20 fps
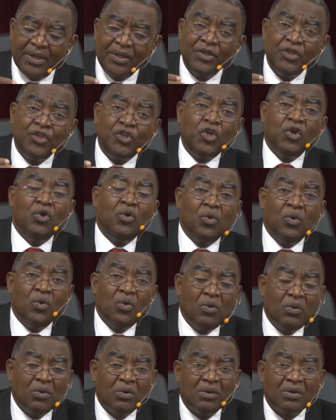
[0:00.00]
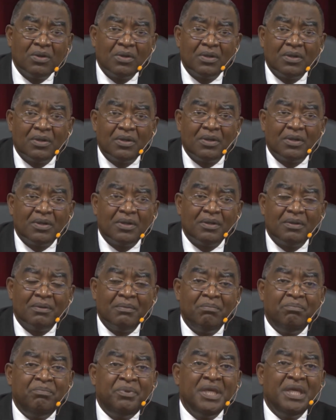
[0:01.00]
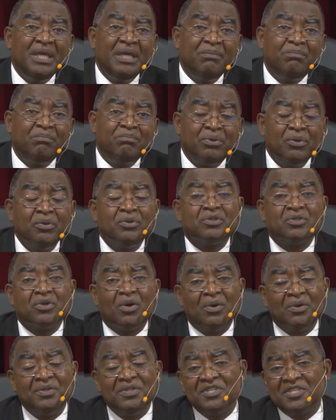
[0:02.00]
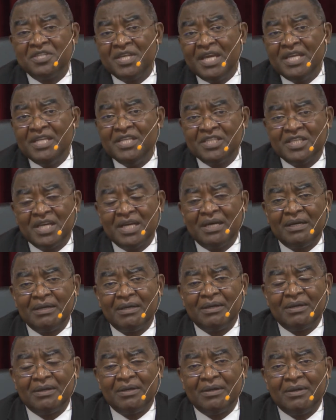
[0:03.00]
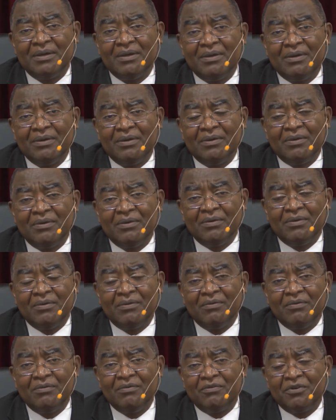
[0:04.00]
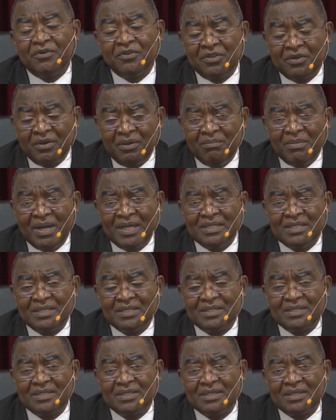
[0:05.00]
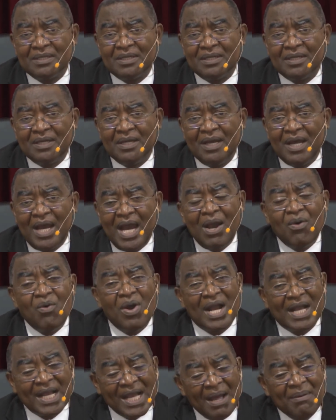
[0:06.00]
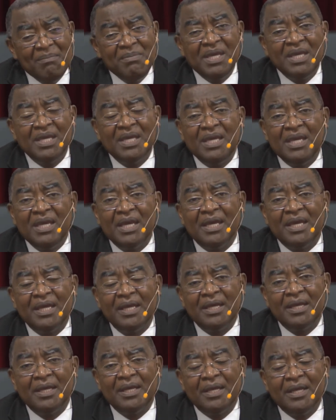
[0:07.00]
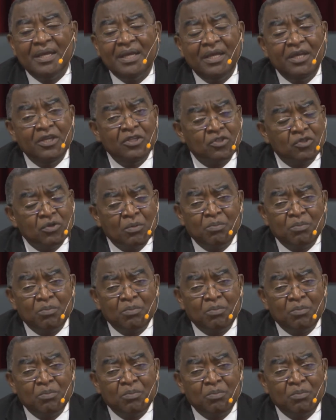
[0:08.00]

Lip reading: you be put on censure for 3 months. Our coming here is to